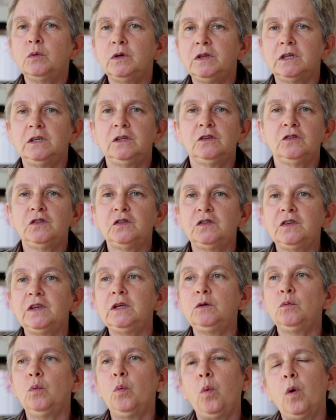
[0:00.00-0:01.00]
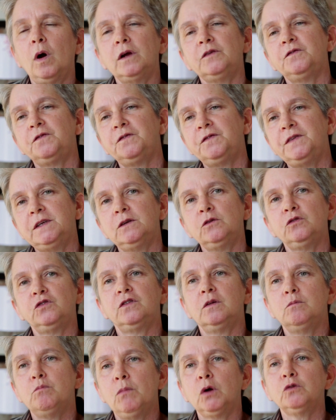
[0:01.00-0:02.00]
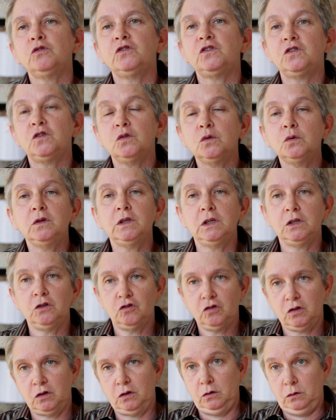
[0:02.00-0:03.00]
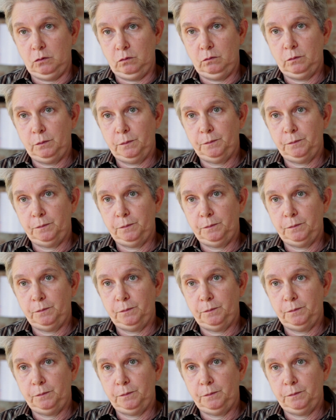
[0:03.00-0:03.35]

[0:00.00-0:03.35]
with it and see what feels the most soothing to you.